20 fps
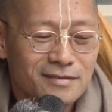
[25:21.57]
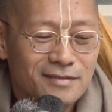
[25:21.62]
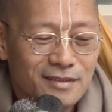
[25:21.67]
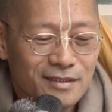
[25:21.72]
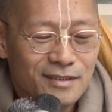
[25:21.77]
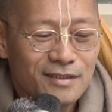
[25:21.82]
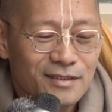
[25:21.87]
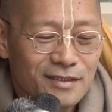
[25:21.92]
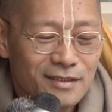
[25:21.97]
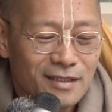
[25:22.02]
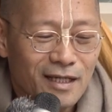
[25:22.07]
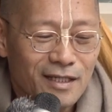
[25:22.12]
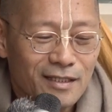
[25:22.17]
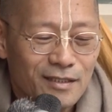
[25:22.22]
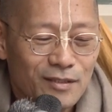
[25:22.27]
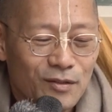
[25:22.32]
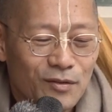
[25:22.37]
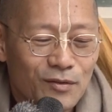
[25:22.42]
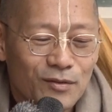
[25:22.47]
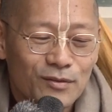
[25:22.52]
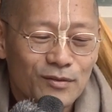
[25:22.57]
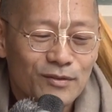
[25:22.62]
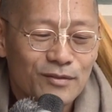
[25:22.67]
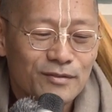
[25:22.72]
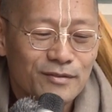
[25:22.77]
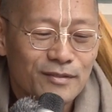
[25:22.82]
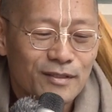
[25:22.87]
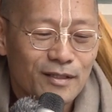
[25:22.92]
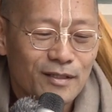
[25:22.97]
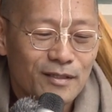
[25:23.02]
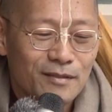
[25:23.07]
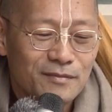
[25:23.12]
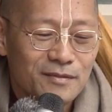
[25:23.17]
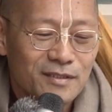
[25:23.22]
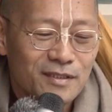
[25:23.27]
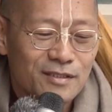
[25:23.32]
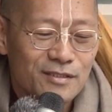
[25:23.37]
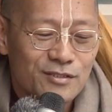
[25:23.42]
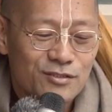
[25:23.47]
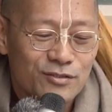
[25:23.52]
He got hold of
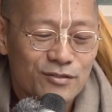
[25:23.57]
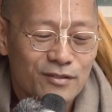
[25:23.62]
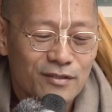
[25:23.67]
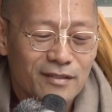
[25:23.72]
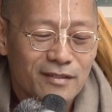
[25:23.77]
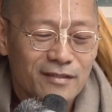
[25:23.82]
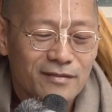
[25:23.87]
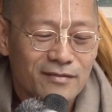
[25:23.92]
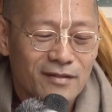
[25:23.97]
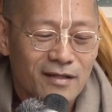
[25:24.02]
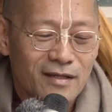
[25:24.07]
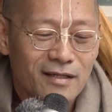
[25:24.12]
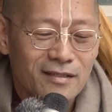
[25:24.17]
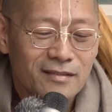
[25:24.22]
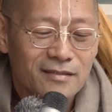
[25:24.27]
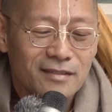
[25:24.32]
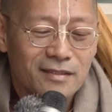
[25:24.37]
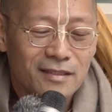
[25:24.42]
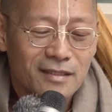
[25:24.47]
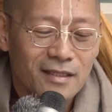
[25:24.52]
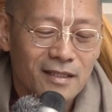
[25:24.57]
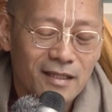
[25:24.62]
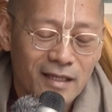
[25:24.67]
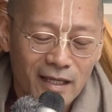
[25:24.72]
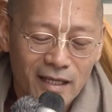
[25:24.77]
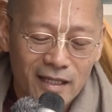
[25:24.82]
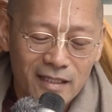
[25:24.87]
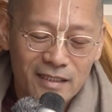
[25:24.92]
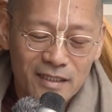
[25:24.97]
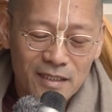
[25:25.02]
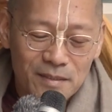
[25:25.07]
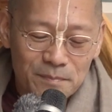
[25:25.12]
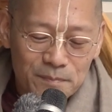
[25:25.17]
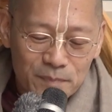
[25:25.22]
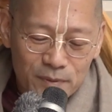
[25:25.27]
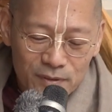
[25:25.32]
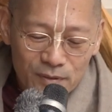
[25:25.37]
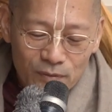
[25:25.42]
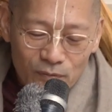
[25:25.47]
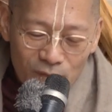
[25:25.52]
the churning rod and he
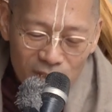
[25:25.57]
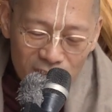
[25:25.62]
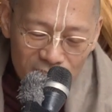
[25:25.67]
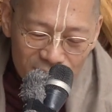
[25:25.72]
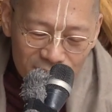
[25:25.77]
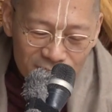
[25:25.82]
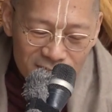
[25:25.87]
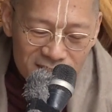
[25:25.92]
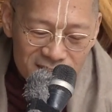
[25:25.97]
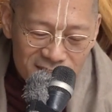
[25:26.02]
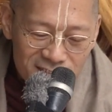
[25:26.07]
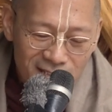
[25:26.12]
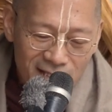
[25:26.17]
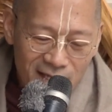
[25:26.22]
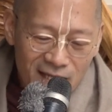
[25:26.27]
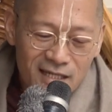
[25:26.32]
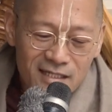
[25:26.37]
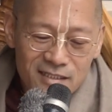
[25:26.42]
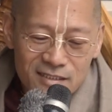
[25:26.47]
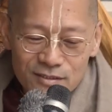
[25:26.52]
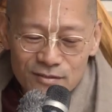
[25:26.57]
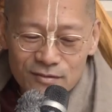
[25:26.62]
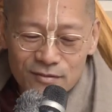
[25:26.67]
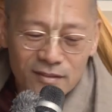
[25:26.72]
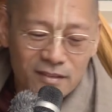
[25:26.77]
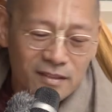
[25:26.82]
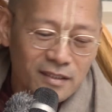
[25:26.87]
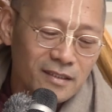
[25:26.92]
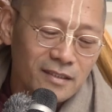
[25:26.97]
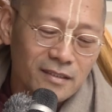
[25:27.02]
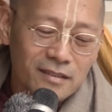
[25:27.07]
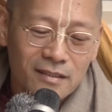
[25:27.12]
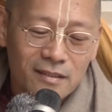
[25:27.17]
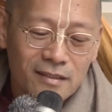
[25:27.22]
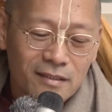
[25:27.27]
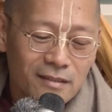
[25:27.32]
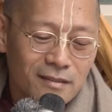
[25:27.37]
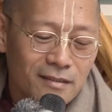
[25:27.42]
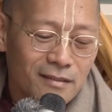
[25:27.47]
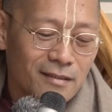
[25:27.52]
put one of his legs to the
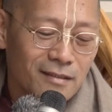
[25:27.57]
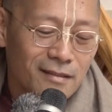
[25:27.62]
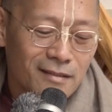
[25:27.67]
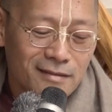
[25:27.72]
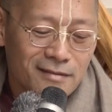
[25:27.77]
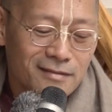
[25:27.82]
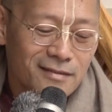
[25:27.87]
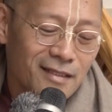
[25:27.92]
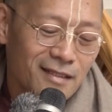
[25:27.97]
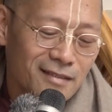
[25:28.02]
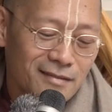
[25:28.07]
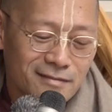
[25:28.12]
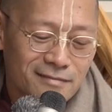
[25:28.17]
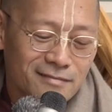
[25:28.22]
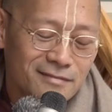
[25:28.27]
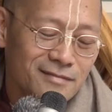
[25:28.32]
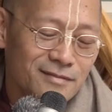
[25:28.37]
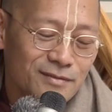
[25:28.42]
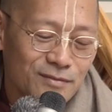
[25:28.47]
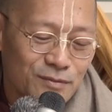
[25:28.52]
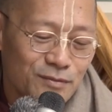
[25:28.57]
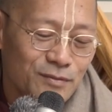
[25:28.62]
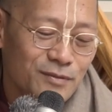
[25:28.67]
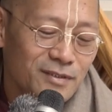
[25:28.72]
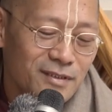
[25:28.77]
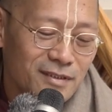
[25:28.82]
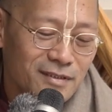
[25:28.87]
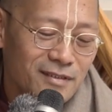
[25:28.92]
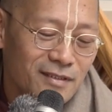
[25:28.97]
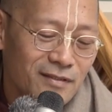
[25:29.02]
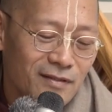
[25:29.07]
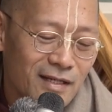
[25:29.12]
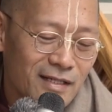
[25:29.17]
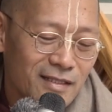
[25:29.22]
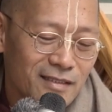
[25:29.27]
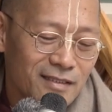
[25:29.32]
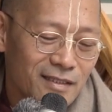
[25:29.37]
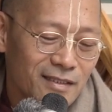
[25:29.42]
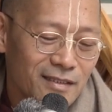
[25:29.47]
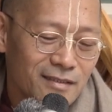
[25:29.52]
that wooden
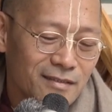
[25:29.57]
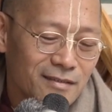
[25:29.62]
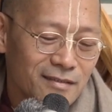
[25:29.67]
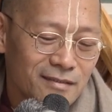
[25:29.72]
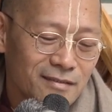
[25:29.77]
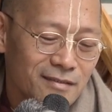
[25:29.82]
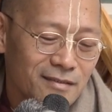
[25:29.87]
grinding